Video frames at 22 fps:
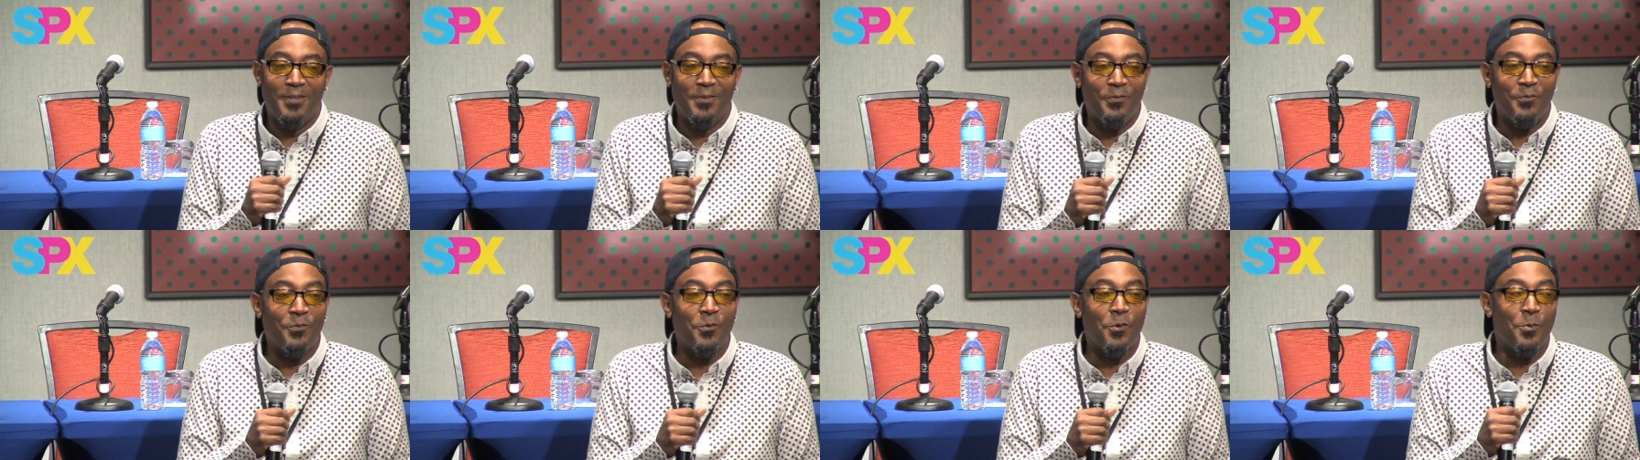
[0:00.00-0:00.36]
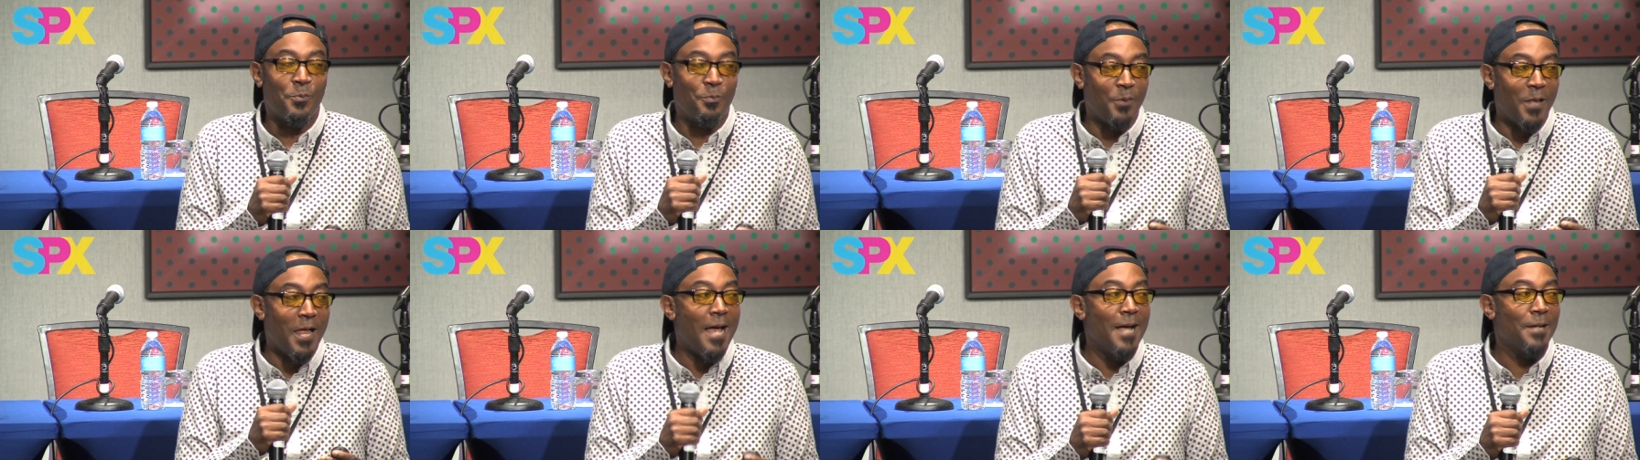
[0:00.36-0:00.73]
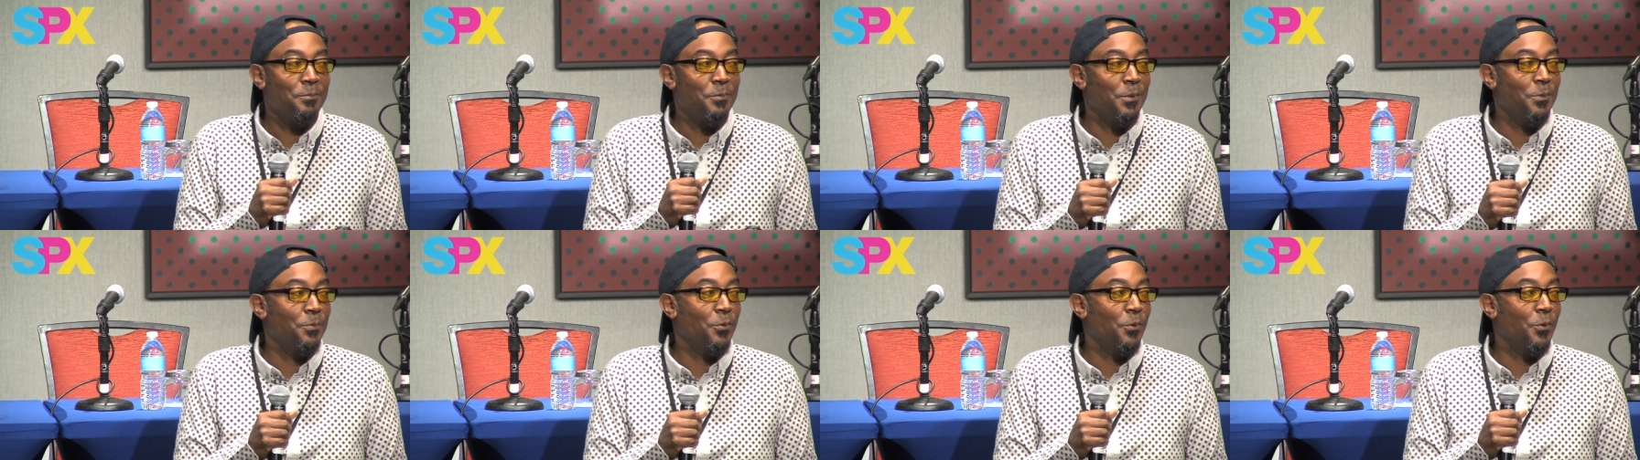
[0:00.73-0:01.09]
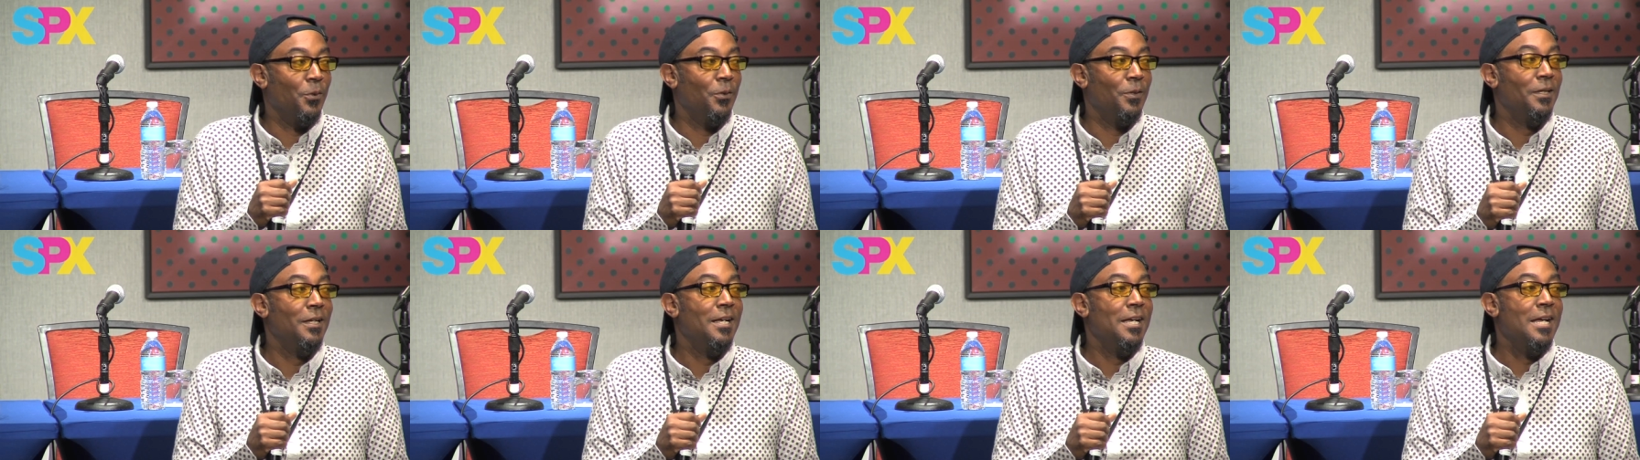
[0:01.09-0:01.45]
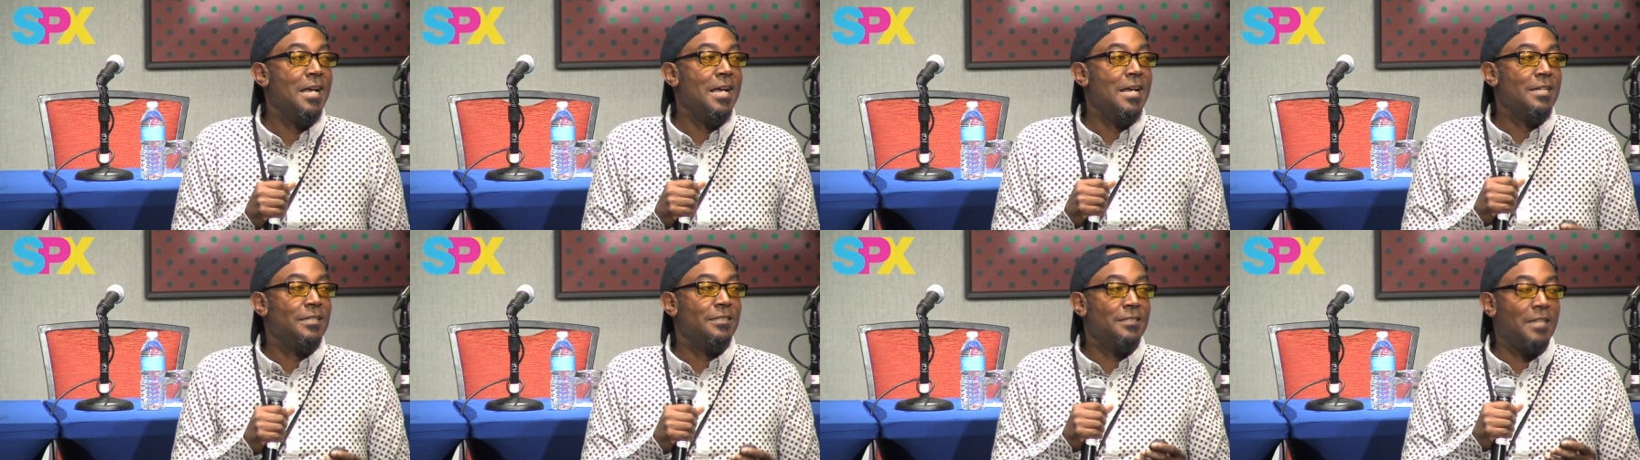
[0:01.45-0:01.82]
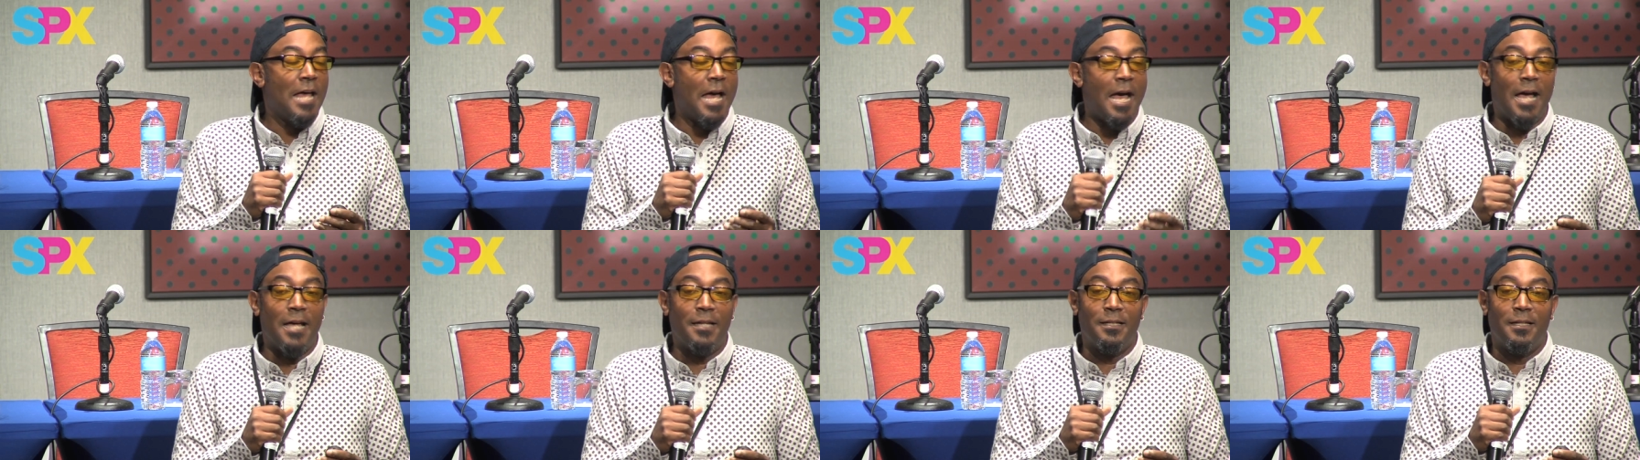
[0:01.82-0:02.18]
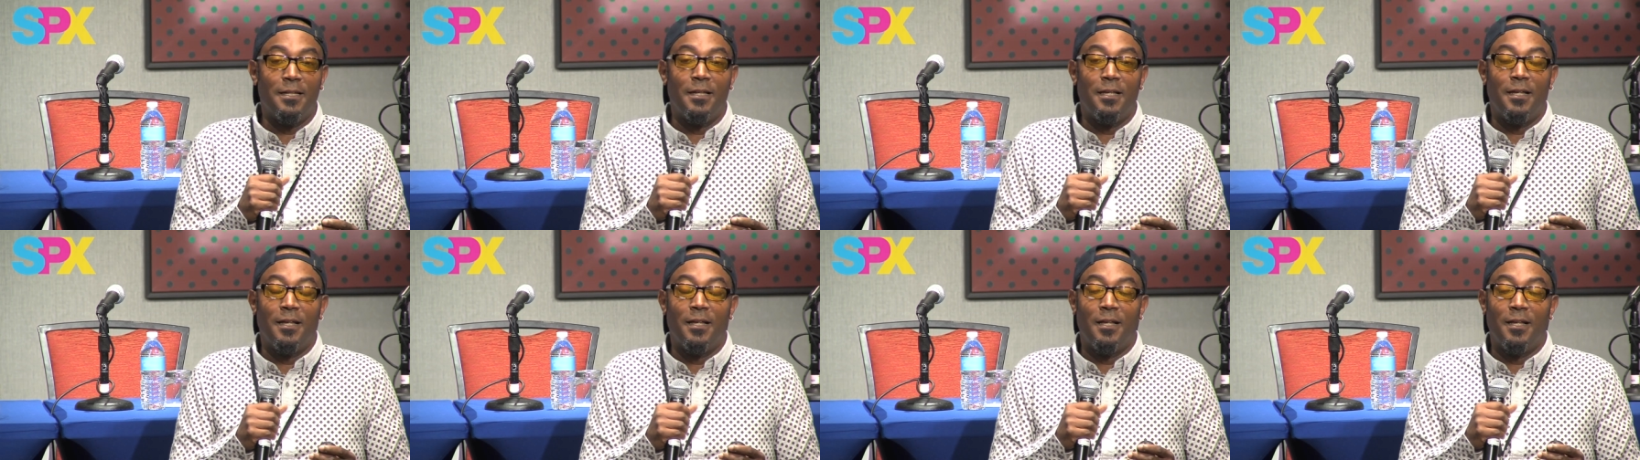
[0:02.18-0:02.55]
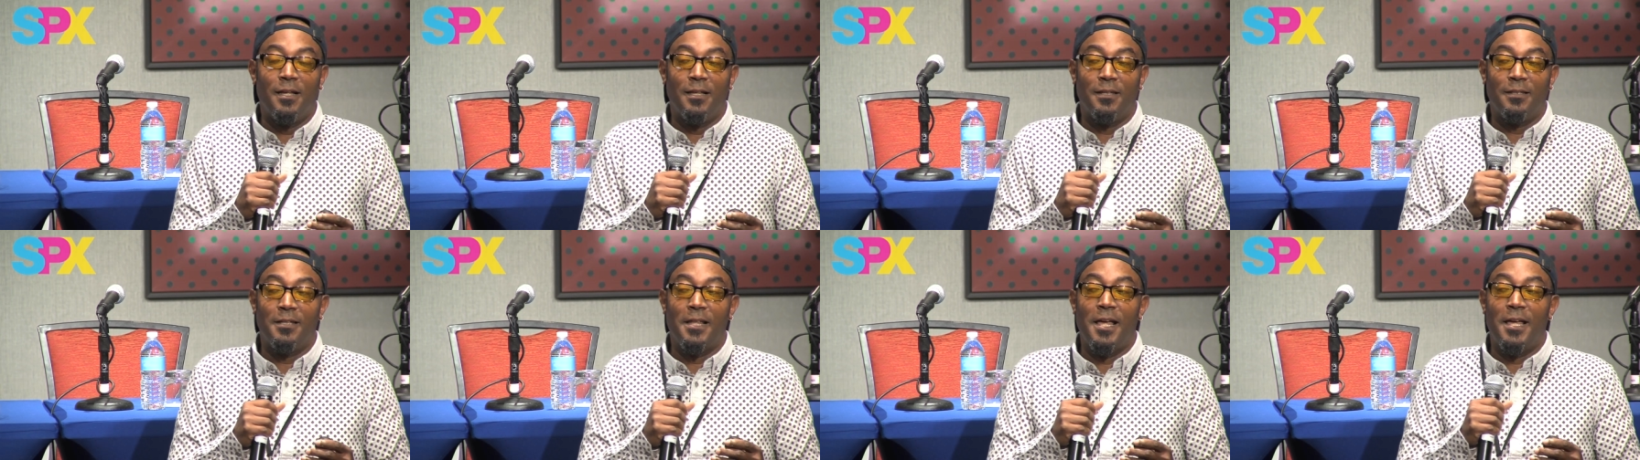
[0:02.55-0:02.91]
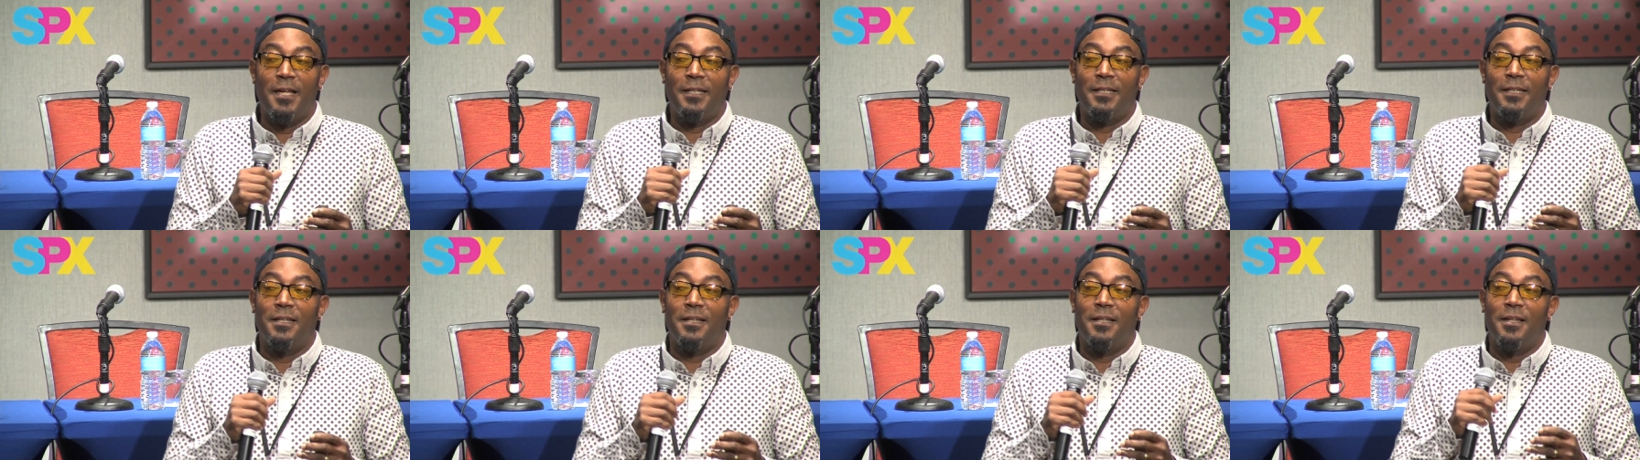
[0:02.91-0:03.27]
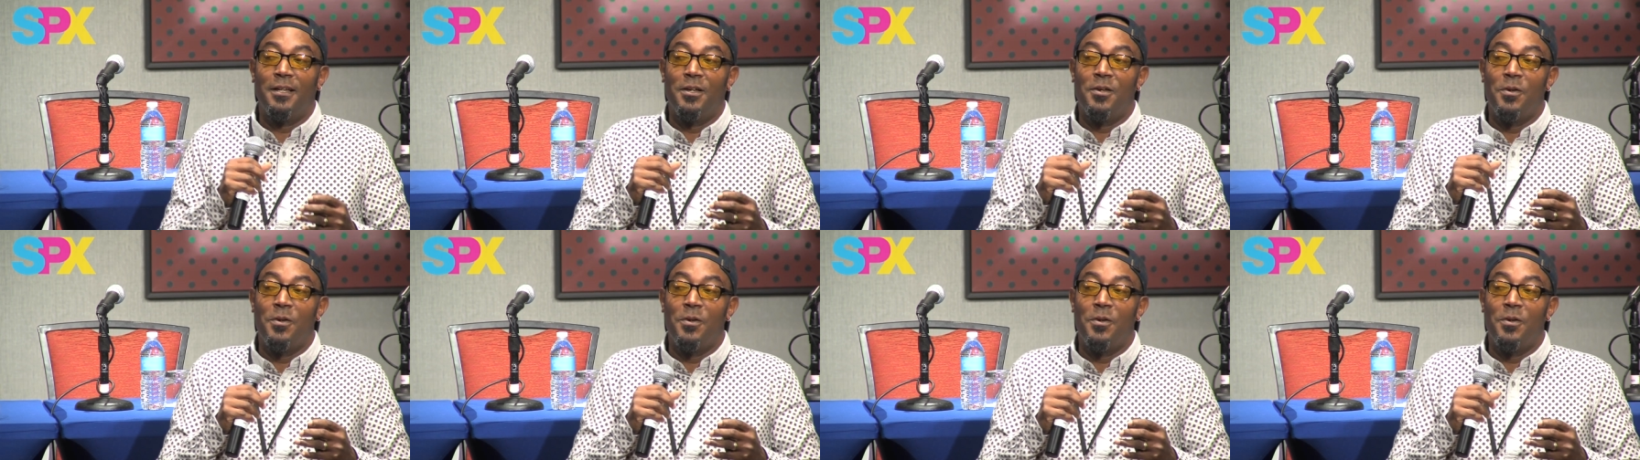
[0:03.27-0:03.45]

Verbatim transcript: for black people that, like,